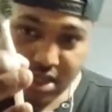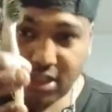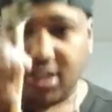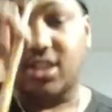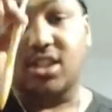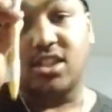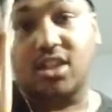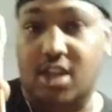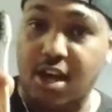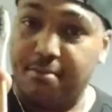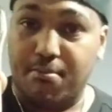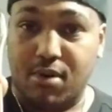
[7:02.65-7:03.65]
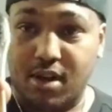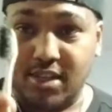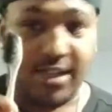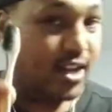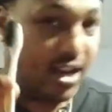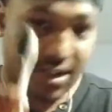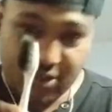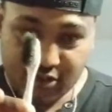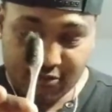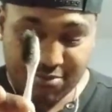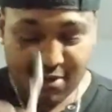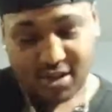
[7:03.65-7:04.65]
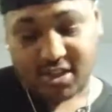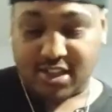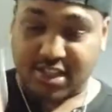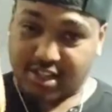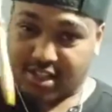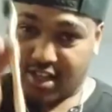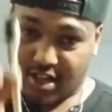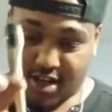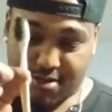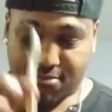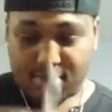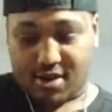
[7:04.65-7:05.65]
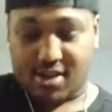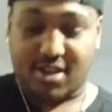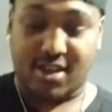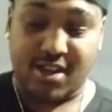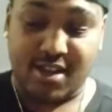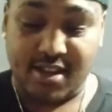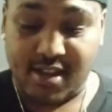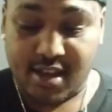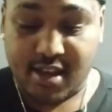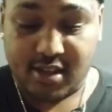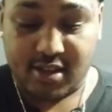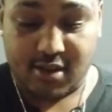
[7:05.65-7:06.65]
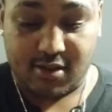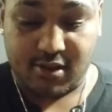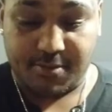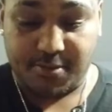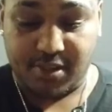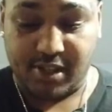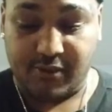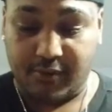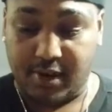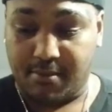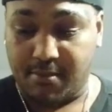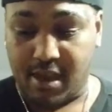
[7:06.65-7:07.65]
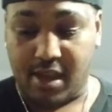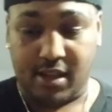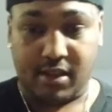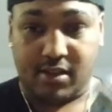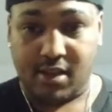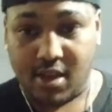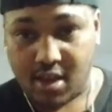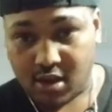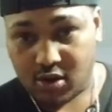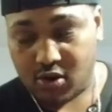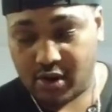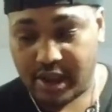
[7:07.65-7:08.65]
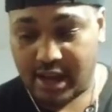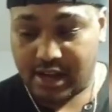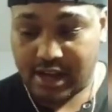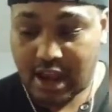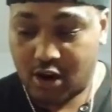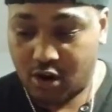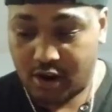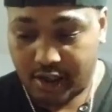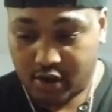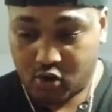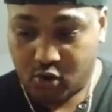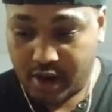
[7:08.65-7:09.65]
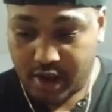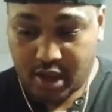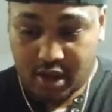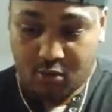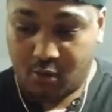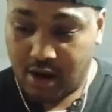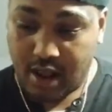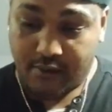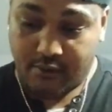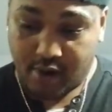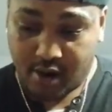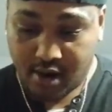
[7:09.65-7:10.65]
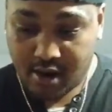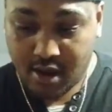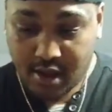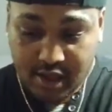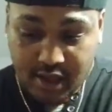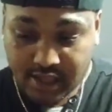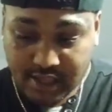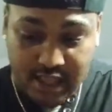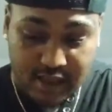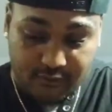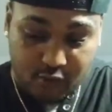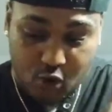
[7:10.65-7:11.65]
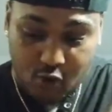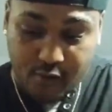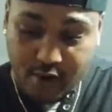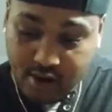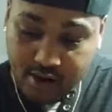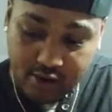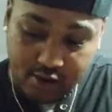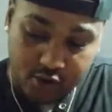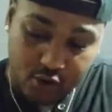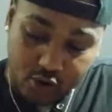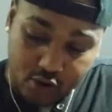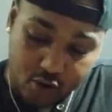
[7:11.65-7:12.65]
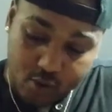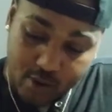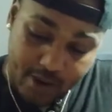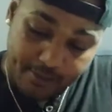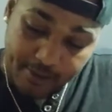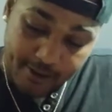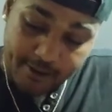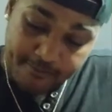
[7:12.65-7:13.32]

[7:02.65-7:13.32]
This is the gun brush, not a toothbrush. This is the gun brush. So specifically made. Go ahead and knock all that grit and whatever is left over on your weapon.